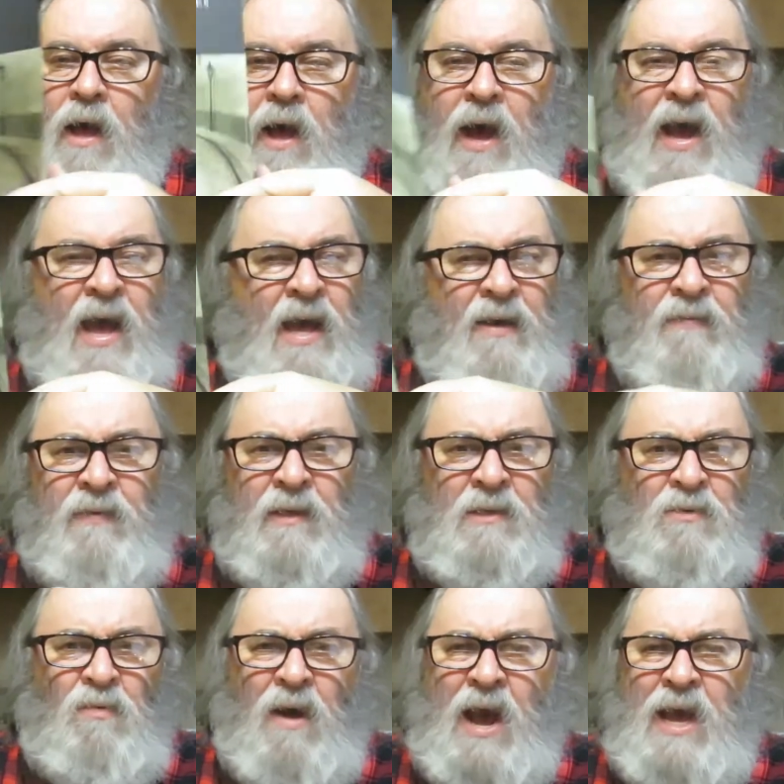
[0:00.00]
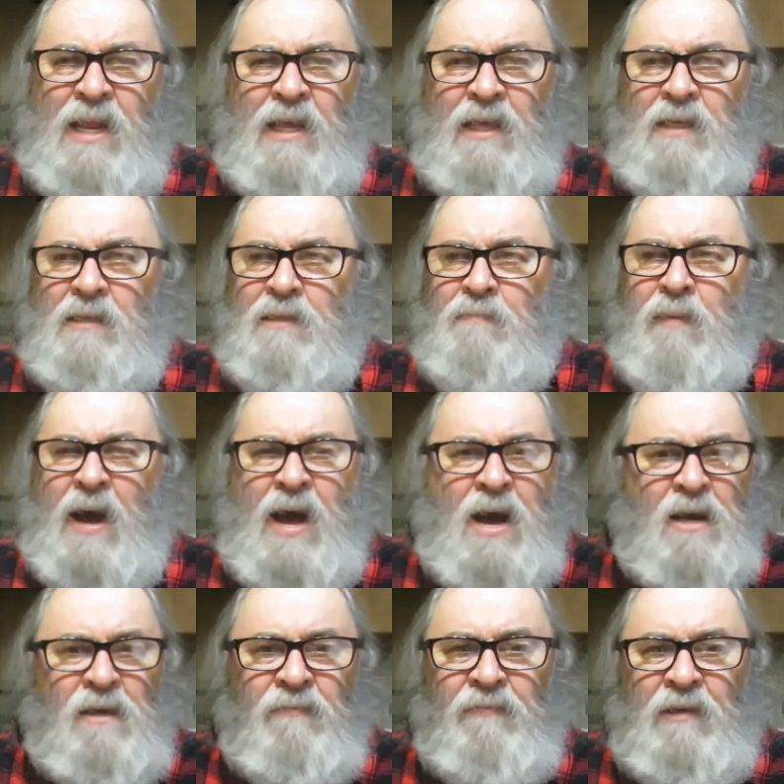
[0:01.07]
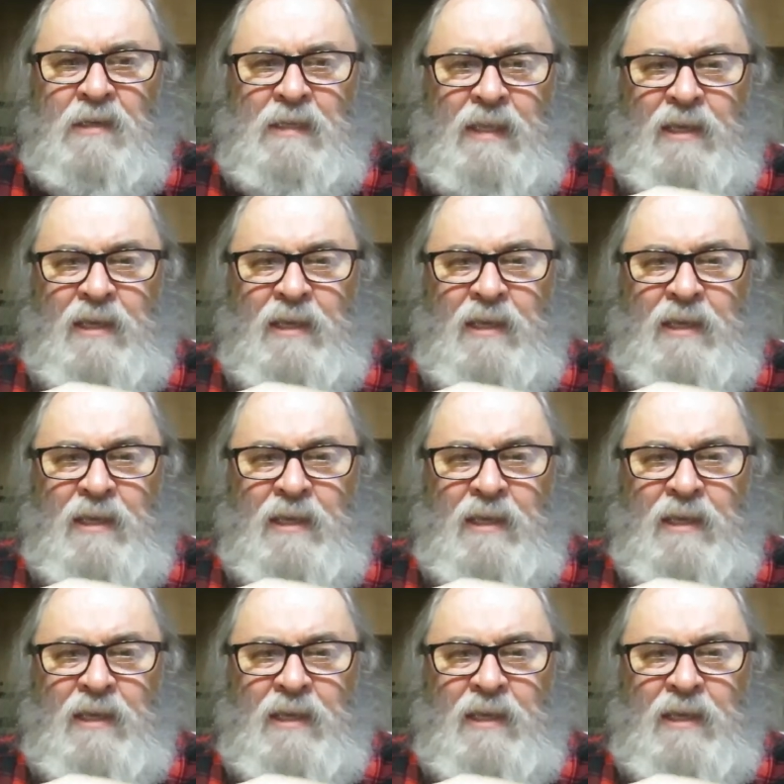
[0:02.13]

I have his writings, biographies,